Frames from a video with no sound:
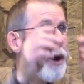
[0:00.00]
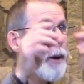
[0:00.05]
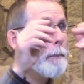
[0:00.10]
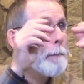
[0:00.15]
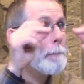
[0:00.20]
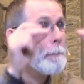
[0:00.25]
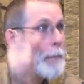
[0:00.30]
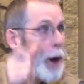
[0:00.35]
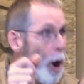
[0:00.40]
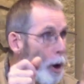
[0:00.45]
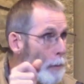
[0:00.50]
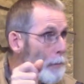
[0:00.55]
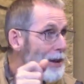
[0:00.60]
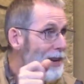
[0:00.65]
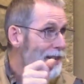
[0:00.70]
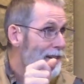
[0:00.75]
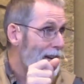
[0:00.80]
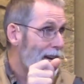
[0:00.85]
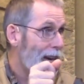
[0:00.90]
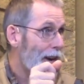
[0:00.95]

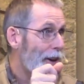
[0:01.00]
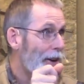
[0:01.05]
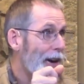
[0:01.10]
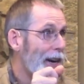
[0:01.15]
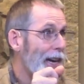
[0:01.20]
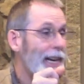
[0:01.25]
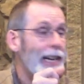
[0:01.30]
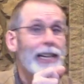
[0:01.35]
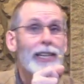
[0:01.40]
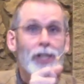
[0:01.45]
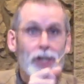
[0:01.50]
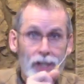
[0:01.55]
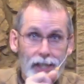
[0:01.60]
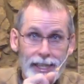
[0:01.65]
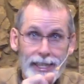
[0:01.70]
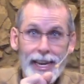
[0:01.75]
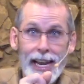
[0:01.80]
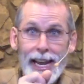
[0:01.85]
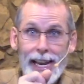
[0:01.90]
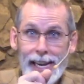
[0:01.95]
momentary
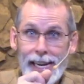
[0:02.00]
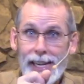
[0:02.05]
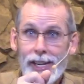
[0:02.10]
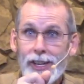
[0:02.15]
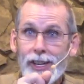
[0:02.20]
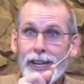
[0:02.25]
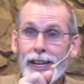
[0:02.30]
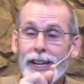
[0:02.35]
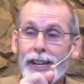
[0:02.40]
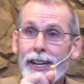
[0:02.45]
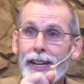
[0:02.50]
state